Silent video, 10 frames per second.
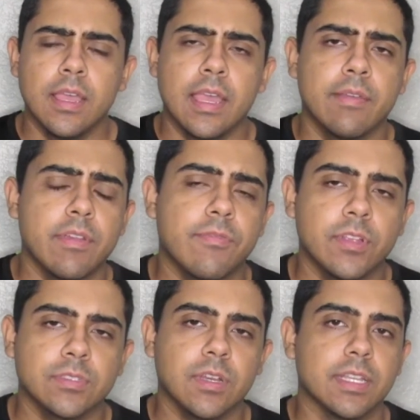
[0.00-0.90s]
heavy
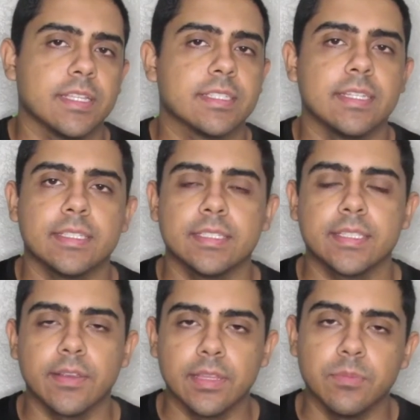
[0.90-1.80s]
front squat doesn't
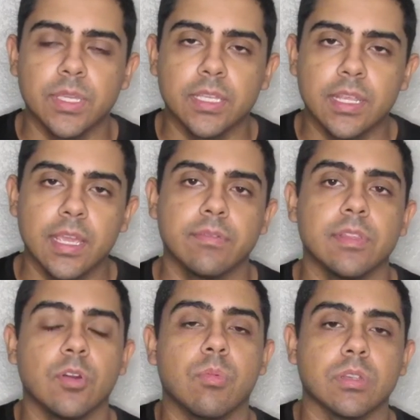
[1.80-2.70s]
necessarily mean heavy
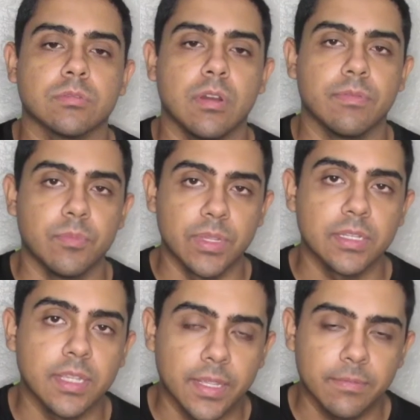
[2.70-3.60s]
low bar squat for meet
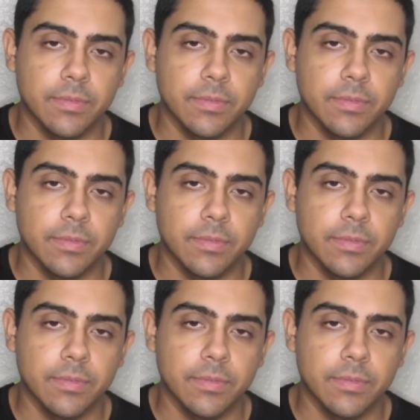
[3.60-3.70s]
day.